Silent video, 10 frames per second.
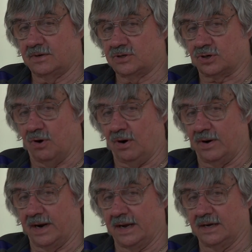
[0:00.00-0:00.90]

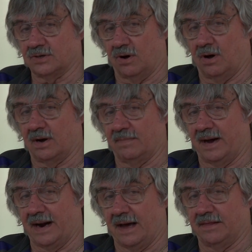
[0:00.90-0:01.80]
Scoring is all
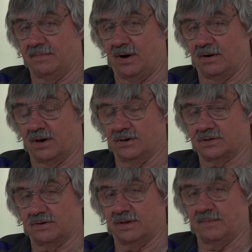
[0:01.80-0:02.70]
about how the ball goes
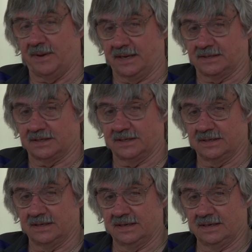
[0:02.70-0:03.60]
through the pins,
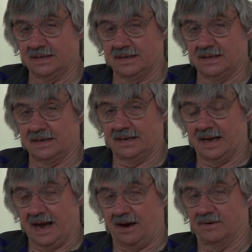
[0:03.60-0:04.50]

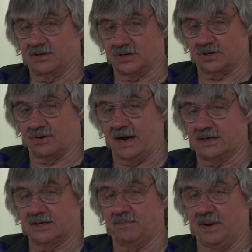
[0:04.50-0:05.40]
how it
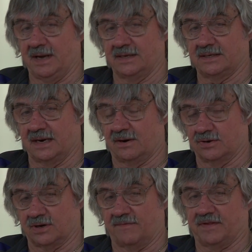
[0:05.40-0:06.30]
strikes the pins and
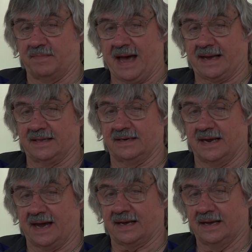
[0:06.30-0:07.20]
goes off the back of the
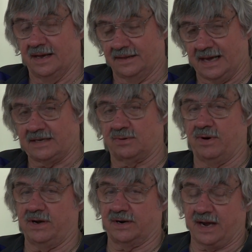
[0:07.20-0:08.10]
deck. That's
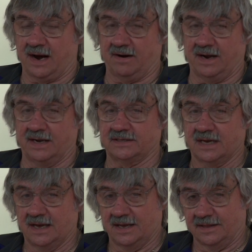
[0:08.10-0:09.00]
where your carry is.
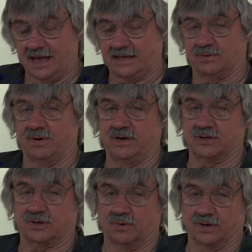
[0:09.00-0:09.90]
That's where your
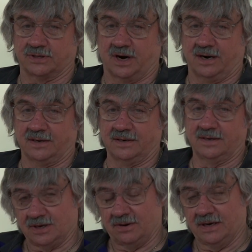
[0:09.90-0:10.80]
scores are.
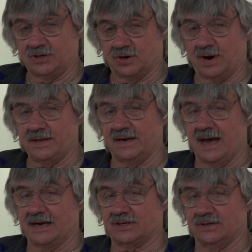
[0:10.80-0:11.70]
So enjoy the
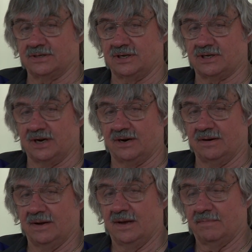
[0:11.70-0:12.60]
Nationals this
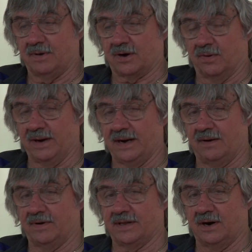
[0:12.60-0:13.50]
year, but go in
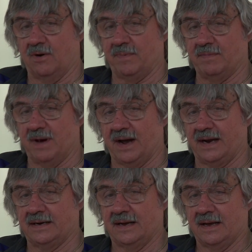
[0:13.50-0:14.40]
there with an open
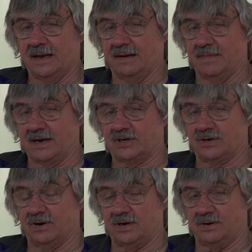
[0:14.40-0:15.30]
mind and make
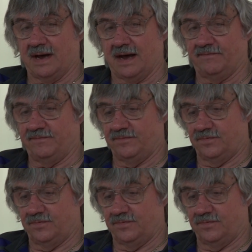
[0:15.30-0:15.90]
sure you have